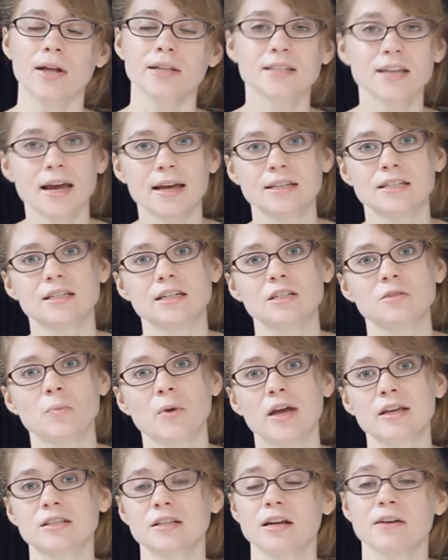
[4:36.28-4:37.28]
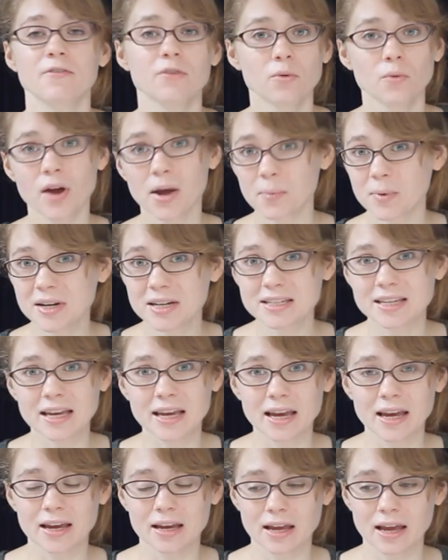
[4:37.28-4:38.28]
A test is basically if your rabbit is
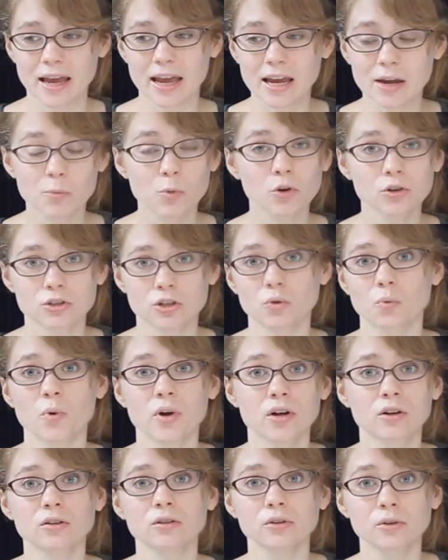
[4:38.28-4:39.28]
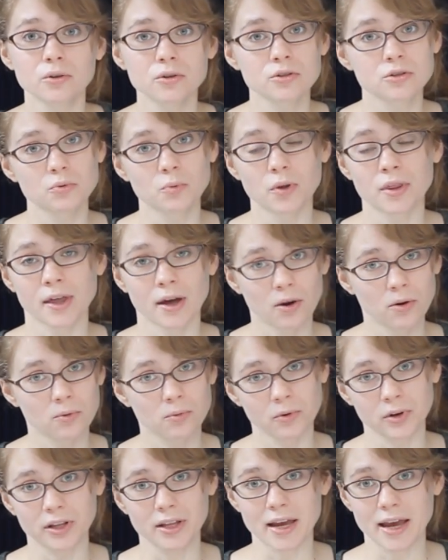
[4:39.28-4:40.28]
able to wiggle loose
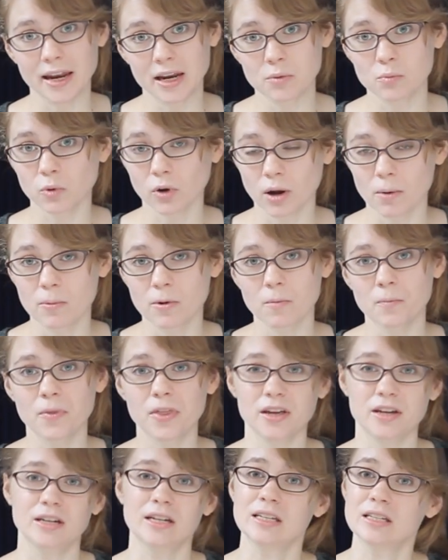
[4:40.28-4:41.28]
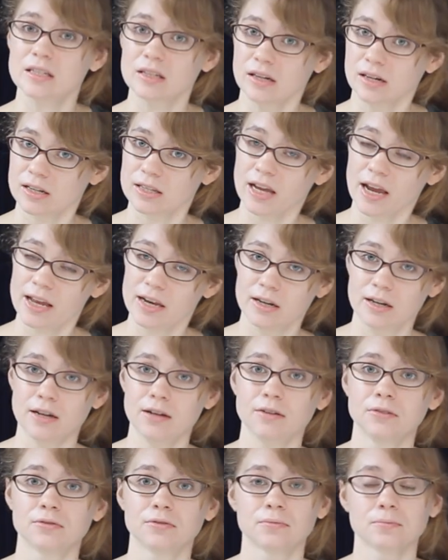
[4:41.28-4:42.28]
without really any problem, then it's not tight
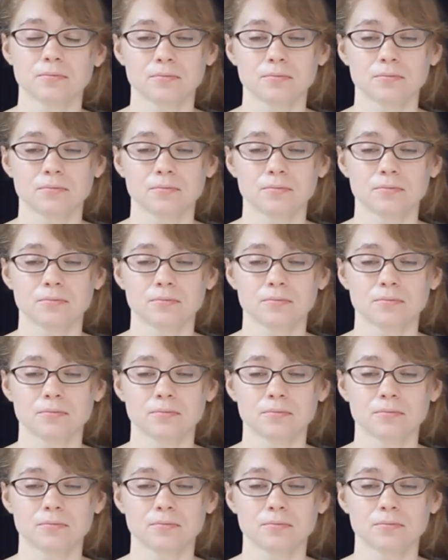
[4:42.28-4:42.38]
enough.